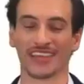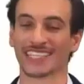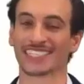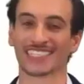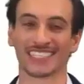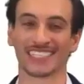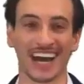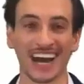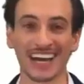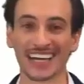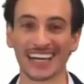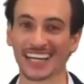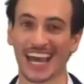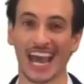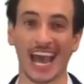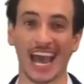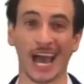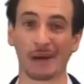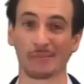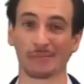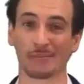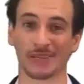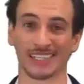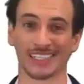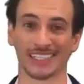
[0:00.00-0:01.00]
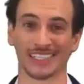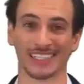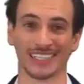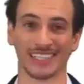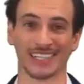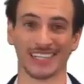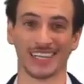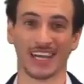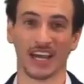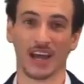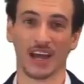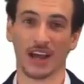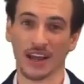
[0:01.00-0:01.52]
that's not going to happen.
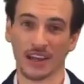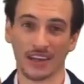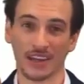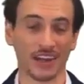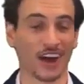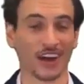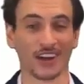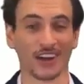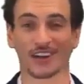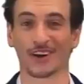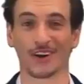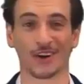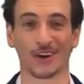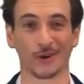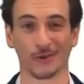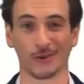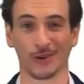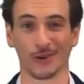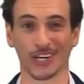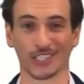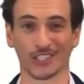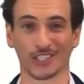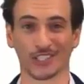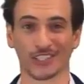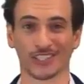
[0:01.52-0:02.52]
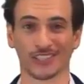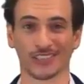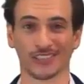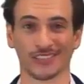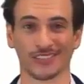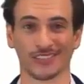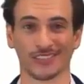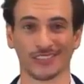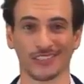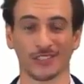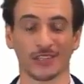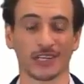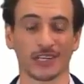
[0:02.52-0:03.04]
Not on our watch.
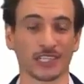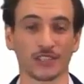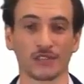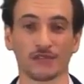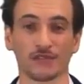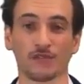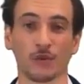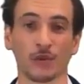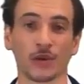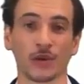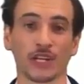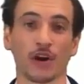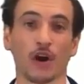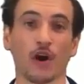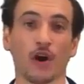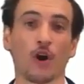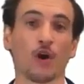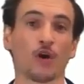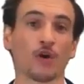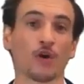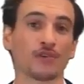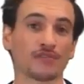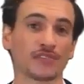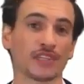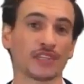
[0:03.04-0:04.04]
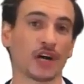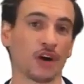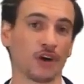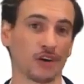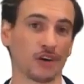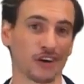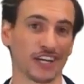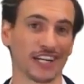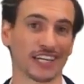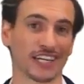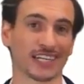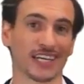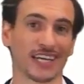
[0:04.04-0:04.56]
You get to avoid all of the
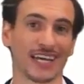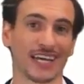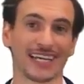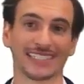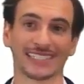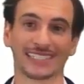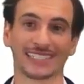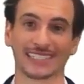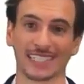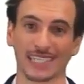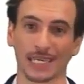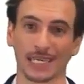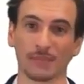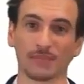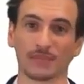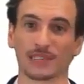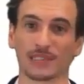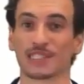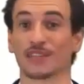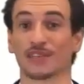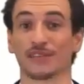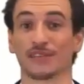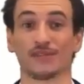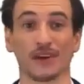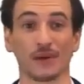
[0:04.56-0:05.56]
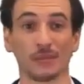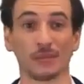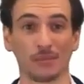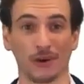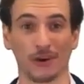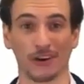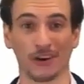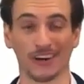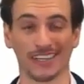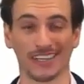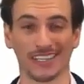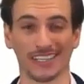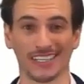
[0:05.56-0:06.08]
heartache and skip to the fun
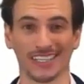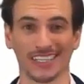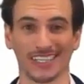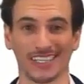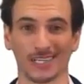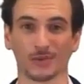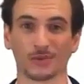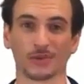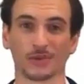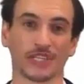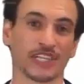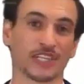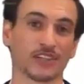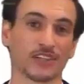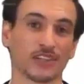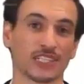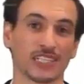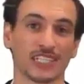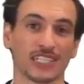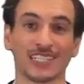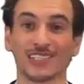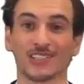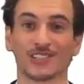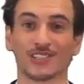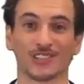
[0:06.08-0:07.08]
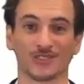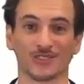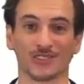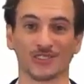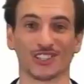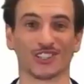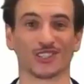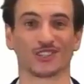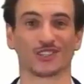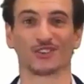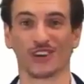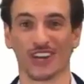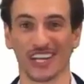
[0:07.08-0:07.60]
part. We're here to teach you,
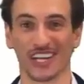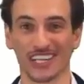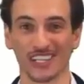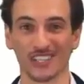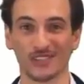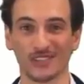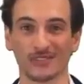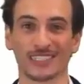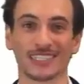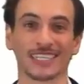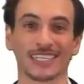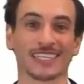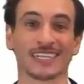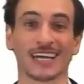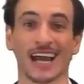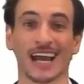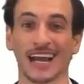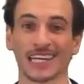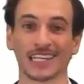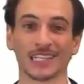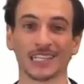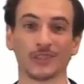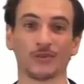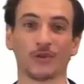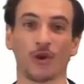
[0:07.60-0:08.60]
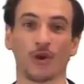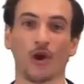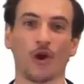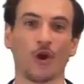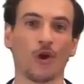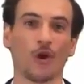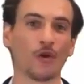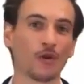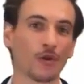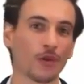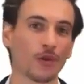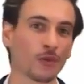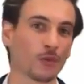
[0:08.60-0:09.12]
to train you, to guide you
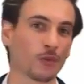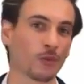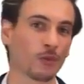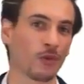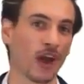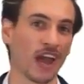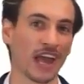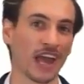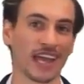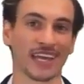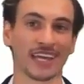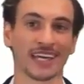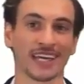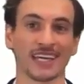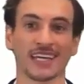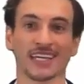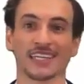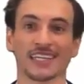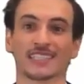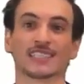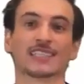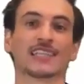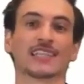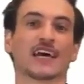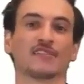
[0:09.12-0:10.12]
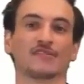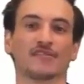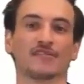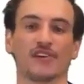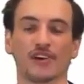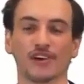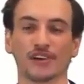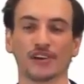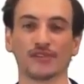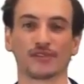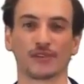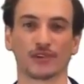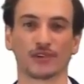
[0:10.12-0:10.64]
all the way to that
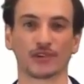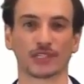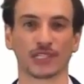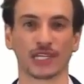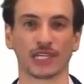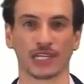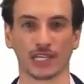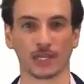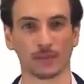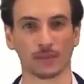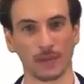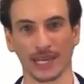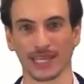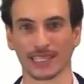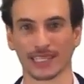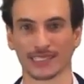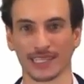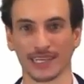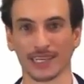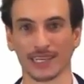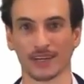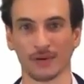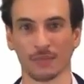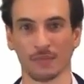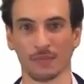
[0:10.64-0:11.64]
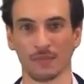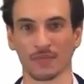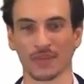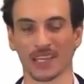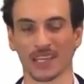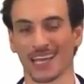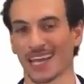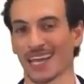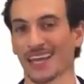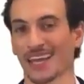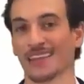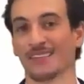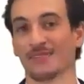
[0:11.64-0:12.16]
very first ClickBank sale.
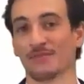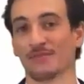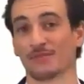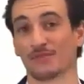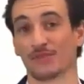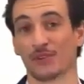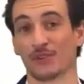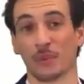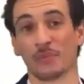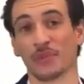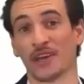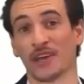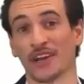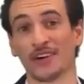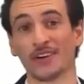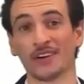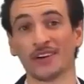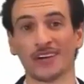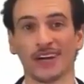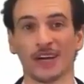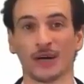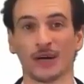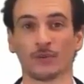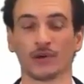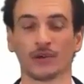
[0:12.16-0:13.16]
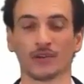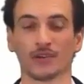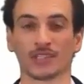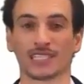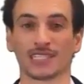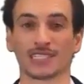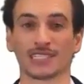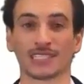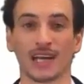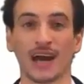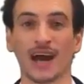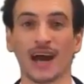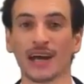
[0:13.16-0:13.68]
And from there, well, the
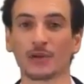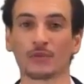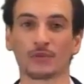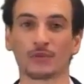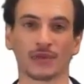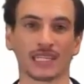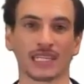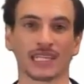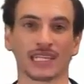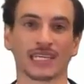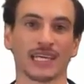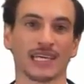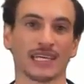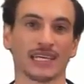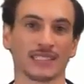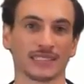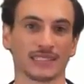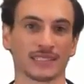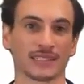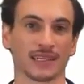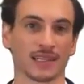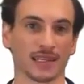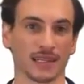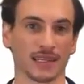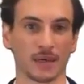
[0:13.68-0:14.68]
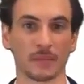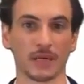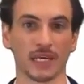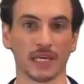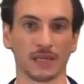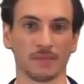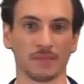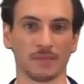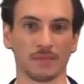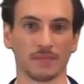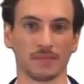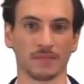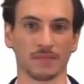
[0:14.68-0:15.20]
sky really is the limit.